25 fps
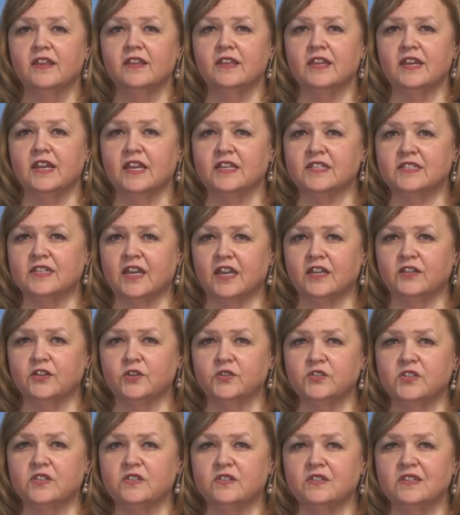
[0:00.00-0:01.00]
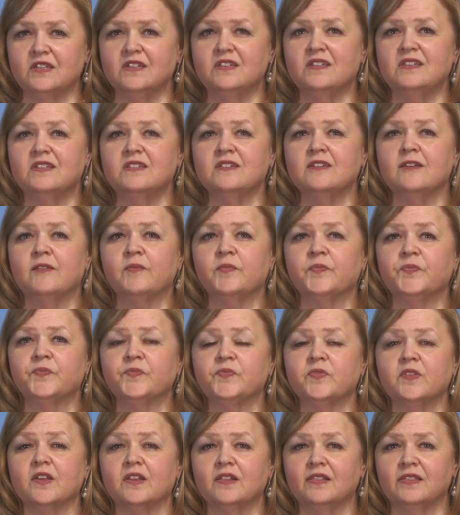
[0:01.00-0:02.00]
The next diagnosis is
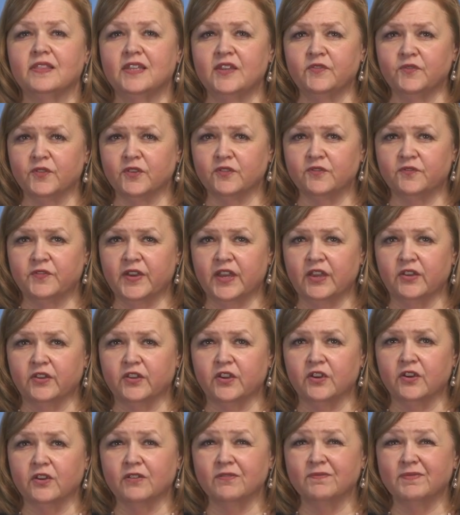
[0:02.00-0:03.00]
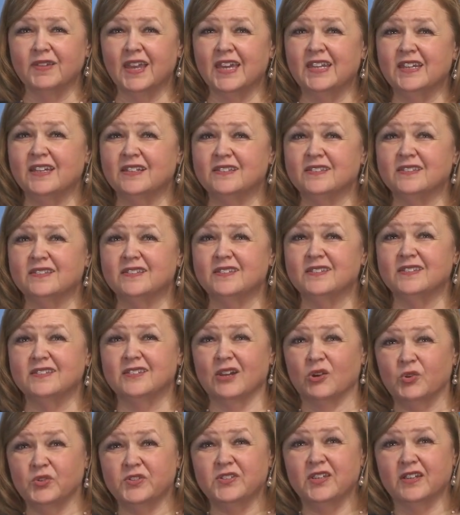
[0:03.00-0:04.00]
liver failure, and it's
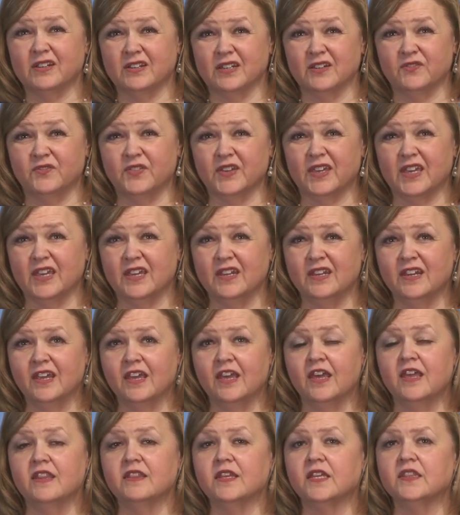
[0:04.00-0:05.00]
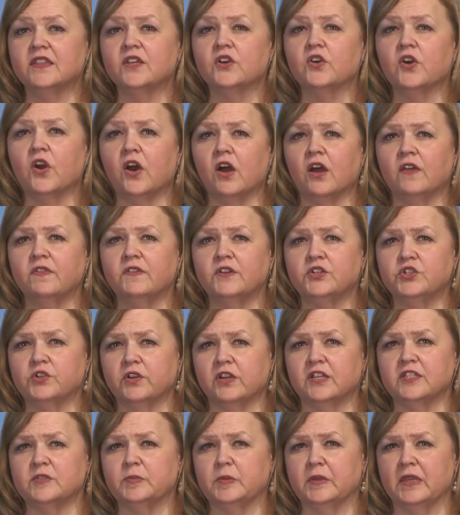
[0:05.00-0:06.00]
so significant that they're on the
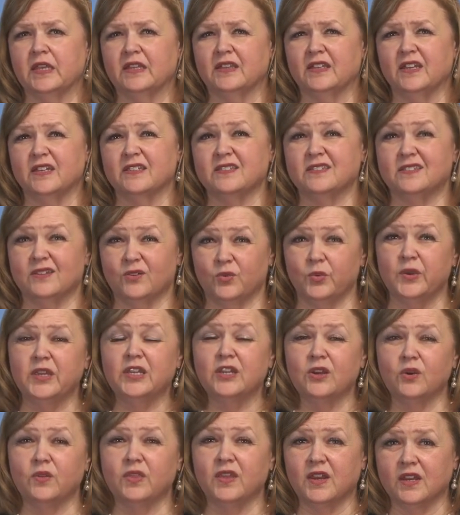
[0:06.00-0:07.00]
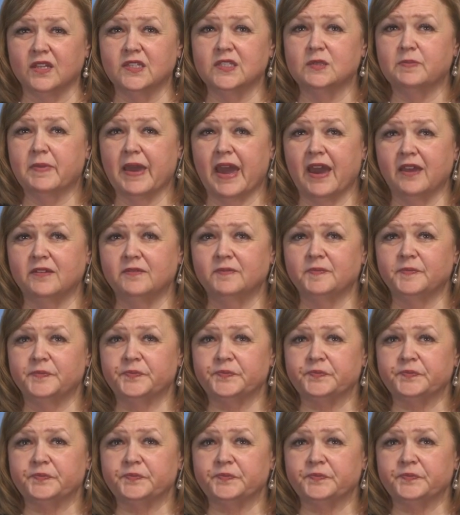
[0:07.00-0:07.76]
transplant list. So we know that it's bad.